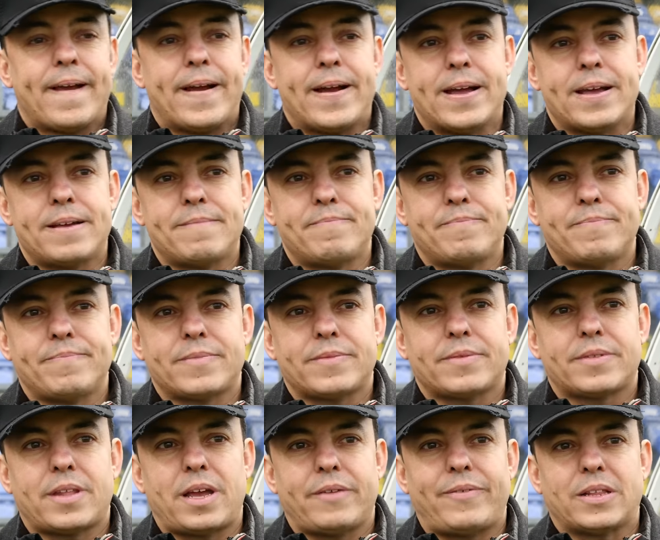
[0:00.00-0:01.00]
Um,
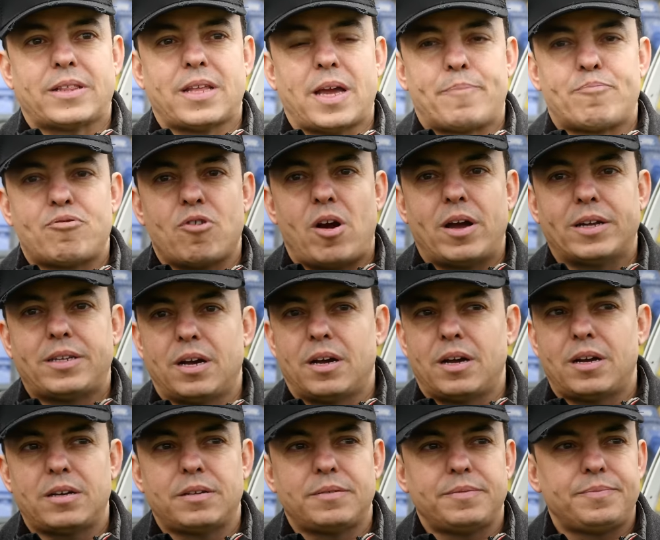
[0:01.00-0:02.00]
they've had their pride
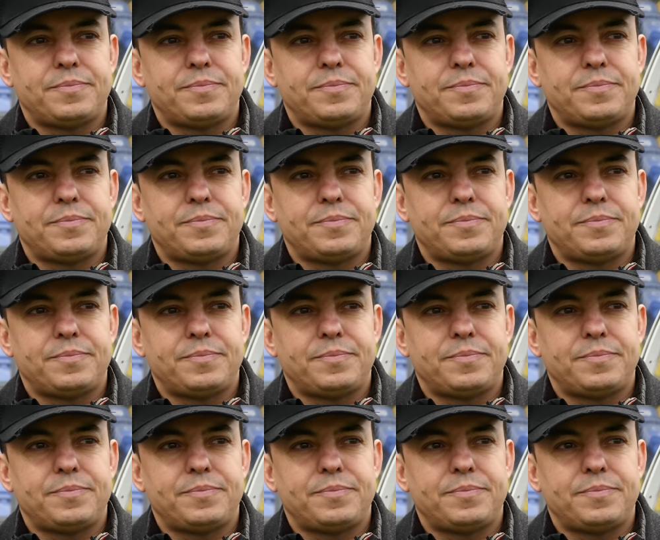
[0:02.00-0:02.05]
hurt.